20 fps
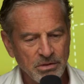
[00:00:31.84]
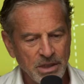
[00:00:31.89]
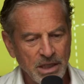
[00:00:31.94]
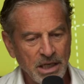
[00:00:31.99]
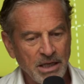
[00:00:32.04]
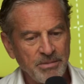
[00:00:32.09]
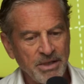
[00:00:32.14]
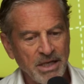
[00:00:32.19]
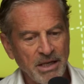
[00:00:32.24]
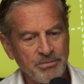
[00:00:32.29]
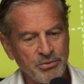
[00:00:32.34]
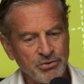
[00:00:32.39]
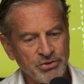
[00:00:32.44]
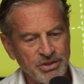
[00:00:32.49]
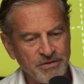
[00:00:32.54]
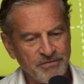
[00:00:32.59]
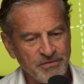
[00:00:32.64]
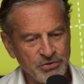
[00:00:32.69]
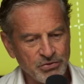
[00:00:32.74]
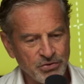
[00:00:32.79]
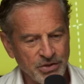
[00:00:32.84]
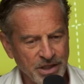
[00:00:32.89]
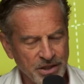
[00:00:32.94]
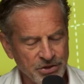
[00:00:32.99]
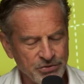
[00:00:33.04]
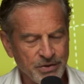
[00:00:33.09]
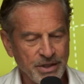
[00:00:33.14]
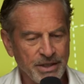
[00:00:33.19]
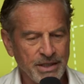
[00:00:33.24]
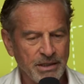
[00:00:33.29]
the RBA puts the official
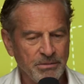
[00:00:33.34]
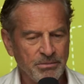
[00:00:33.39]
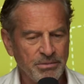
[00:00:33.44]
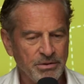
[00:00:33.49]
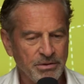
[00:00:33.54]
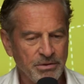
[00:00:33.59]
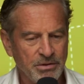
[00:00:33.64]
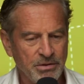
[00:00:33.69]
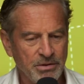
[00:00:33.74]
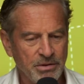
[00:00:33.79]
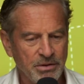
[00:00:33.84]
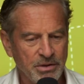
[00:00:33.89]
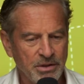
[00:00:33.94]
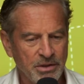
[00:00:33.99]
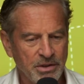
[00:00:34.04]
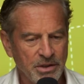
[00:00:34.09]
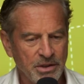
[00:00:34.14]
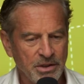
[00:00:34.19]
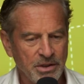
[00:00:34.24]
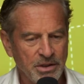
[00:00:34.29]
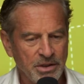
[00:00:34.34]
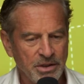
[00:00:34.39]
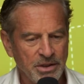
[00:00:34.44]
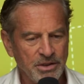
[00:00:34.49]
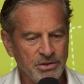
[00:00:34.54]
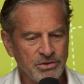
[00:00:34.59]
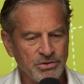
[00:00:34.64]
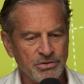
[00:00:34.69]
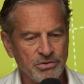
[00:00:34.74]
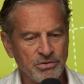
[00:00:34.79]
cash rate up
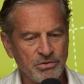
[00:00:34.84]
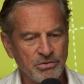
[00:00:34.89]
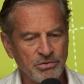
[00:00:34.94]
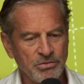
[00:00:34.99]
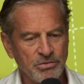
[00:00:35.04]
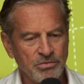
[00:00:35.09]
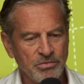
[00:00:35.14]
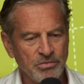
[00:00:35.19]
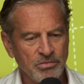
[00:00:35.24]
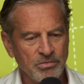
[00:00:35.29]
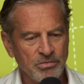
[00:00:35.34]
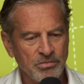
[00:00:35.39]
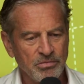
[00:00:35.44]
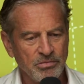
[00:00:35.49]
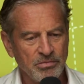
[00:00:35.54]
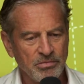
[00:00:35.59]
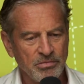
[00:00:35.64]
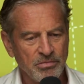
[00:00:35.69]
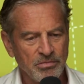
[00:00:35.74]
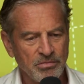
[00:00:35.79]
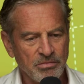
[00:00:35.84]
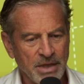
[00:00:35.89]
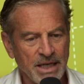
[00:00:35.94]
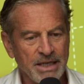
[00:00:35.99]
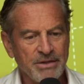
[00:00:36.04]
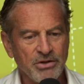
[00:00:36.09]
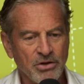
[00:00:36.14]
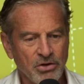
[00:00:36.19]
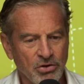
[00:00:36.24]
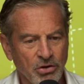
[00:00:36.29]
is to
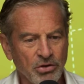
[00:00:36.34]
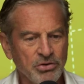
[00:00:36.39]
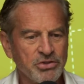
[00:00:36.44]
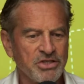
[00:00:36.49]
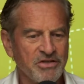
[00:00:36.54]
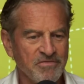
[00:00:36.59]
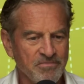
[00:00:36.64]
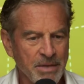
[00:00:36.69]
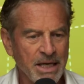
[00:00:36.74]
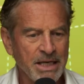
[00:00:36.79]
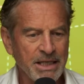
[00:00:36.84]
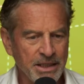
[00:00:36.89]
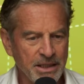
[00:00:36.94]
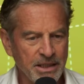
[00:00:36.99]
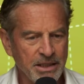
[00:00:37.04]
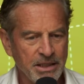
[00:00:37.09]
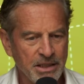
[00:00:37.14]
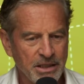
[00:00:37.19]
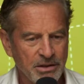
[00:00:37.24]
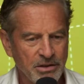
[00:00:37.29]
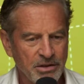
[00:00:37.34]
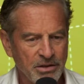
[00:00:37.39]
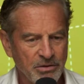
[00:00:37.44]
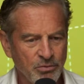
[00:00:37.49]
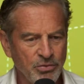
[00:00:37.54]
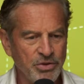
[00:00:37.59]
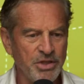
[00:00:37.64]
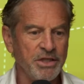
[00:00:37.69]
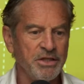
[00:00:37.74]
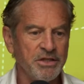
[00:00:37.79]
make the cost of money
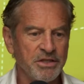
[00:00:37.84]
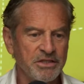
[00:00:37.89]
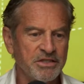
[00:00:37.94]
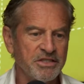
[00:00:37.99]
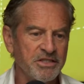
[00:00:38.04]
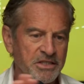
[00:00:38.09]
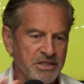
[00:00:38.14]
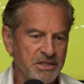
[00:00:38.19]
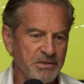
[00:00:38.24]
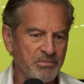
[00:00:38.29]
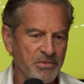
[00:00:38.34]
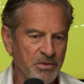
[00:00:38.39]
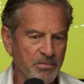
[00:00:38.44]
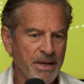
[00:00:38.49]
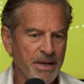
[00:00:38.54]
within the system, the